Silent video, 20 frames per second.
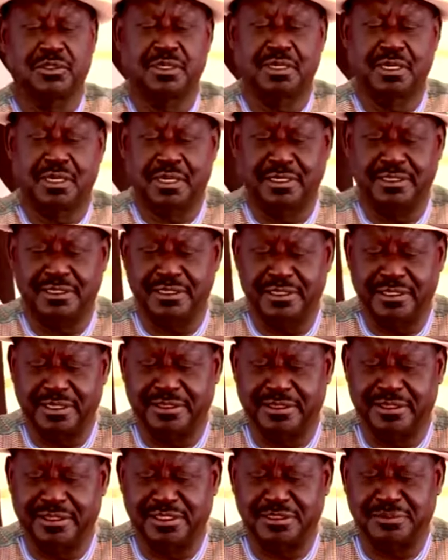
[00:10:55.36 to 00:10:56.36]
add here,
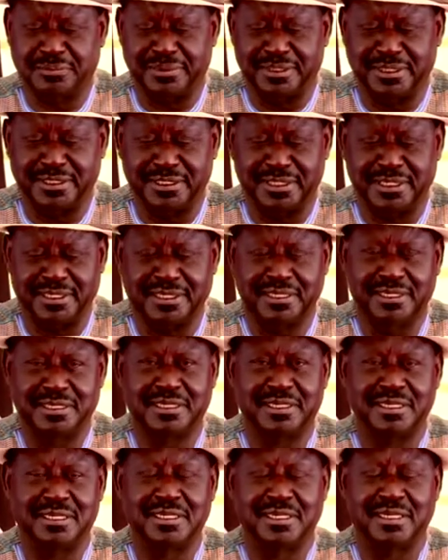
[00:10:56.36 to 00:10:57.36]
there's been
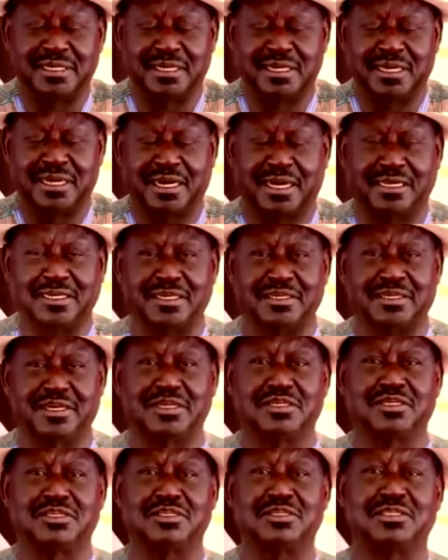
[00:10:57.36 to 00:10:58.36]

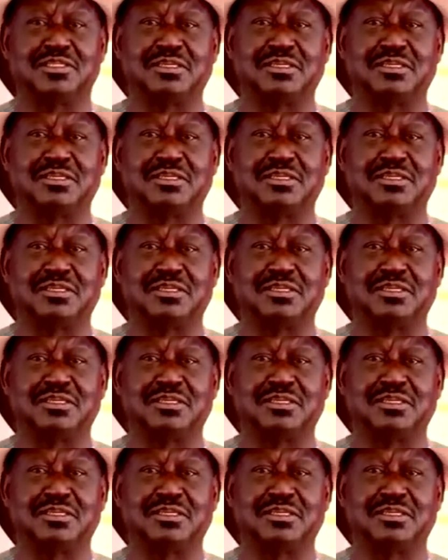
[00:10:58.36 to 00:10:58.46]
allegation in the